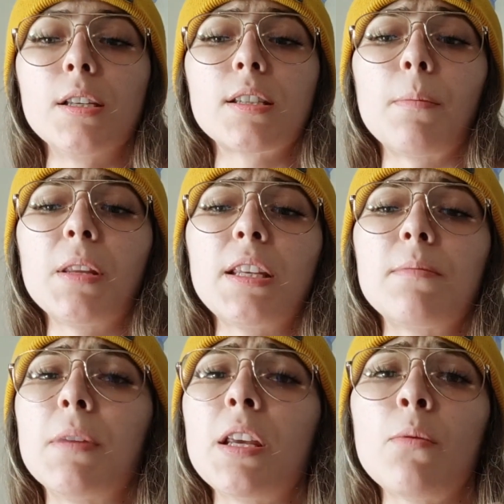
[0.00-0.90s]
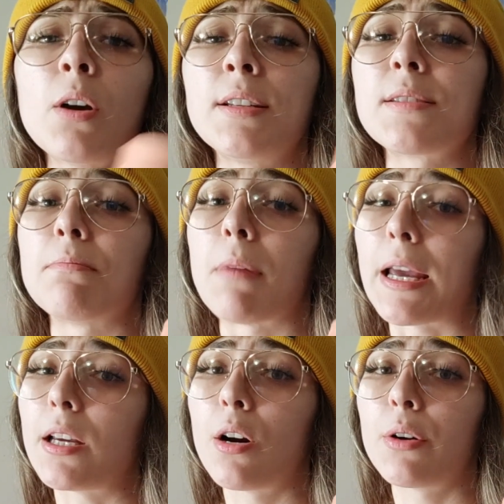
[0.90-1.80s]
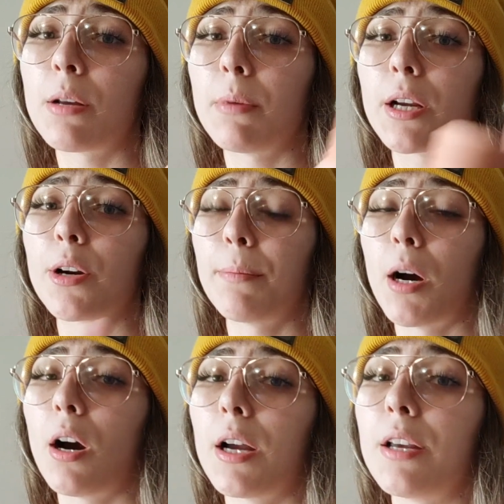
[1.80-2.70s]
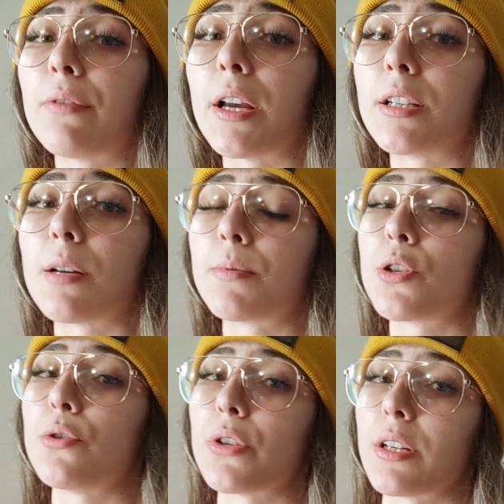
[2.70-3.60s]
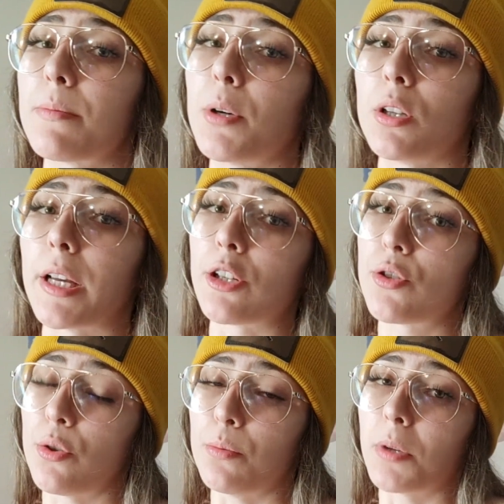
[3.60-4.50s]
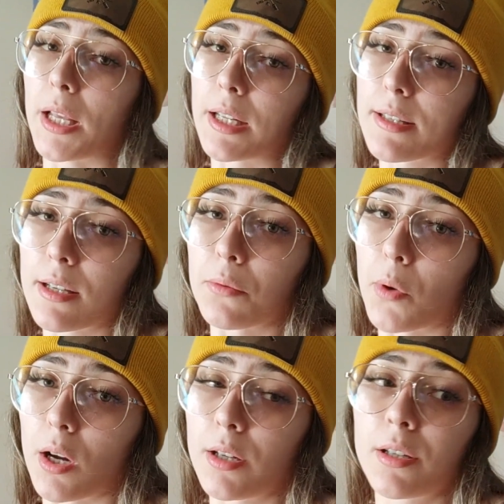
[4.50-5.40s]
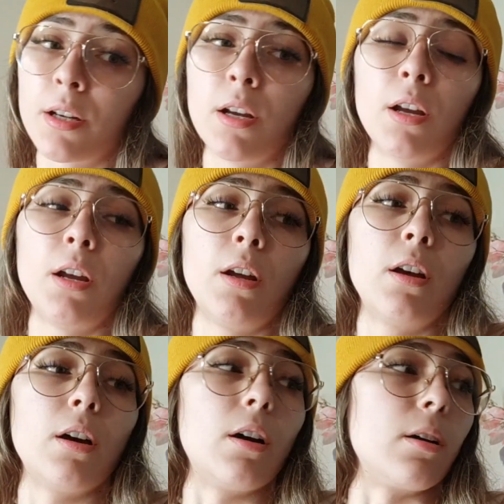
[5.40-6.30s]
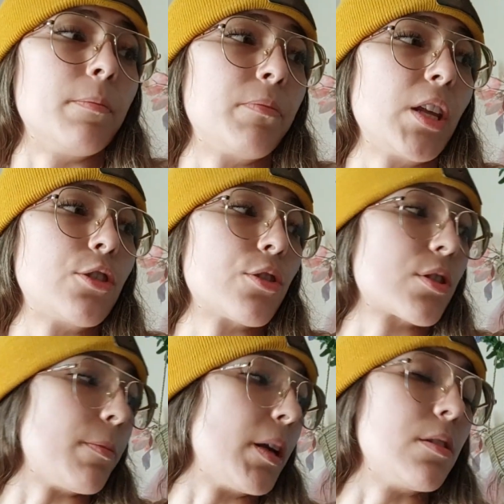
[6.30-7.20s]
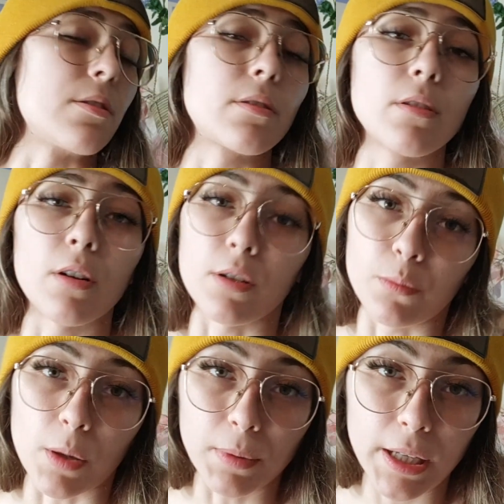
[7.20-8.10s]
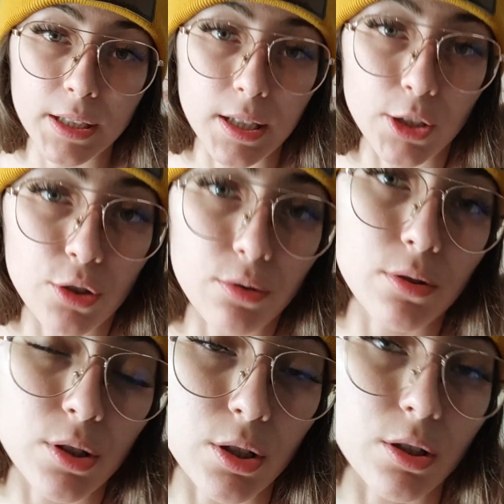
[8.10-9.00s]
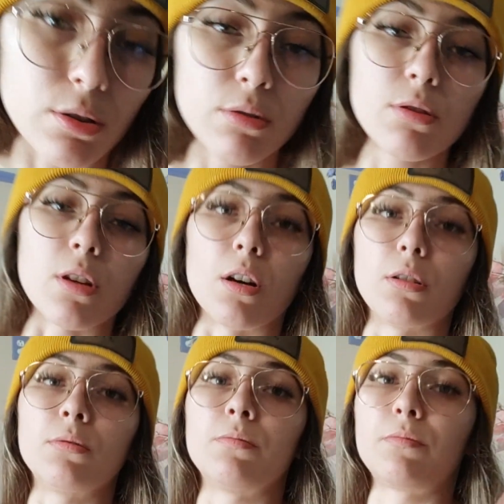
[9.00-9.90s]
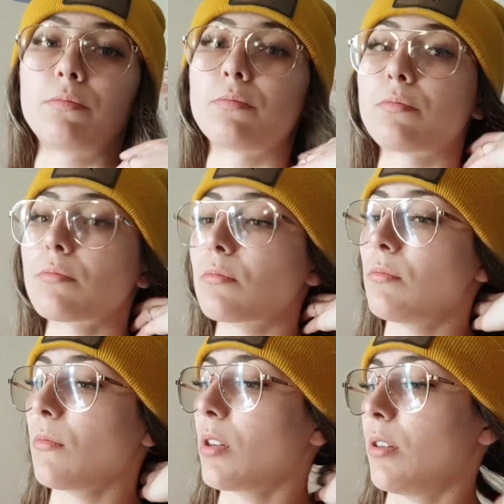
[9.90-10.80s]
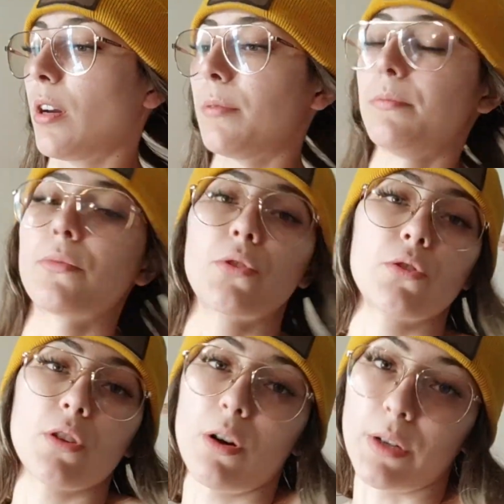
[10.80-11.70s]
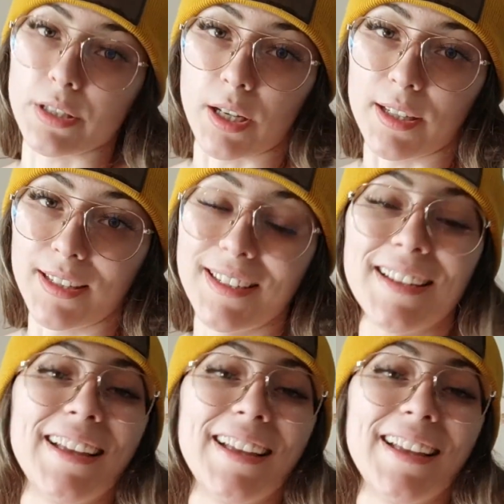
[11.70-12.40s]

Some of these mini ones might go in a bigger pot if I end up choosing to put 2 plants in one. It just depends on what plants I choose to do, so yeah, so excited.